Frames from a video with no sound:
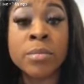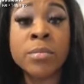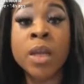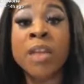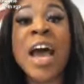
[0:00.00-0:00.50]

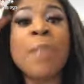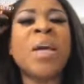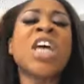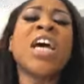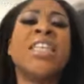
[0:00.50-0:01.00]
That
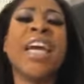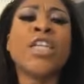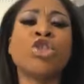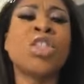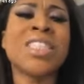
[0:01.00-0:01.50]
bitch, didn't
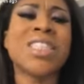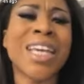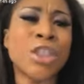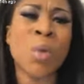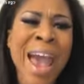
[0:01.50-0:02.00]
you just
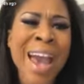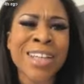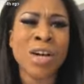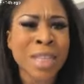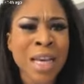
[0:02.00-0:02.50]
get dragged
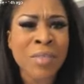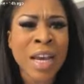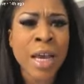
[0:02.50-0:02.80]
on TV?